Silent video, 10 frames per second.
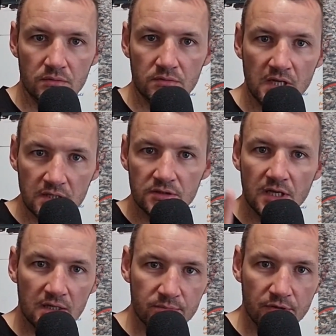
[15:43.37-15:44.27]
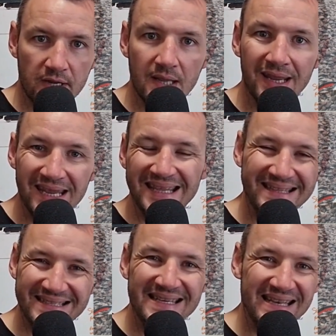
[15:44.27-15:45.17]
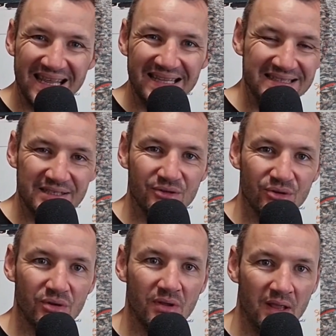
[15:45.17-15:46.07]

yes, you heard me right, 1892,